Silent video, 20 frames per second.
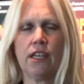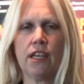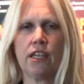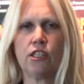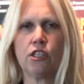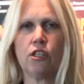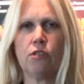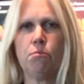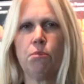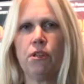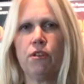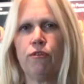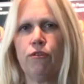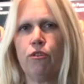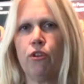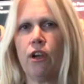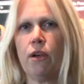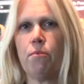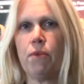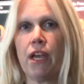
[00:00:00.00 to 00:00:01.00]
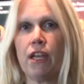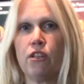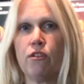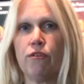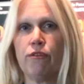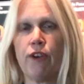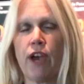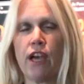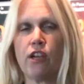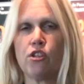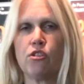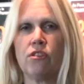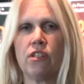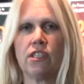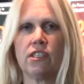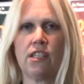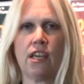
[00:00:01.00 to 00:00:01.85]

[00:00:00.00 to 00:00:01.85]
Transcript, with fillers: It could be for a manufacturing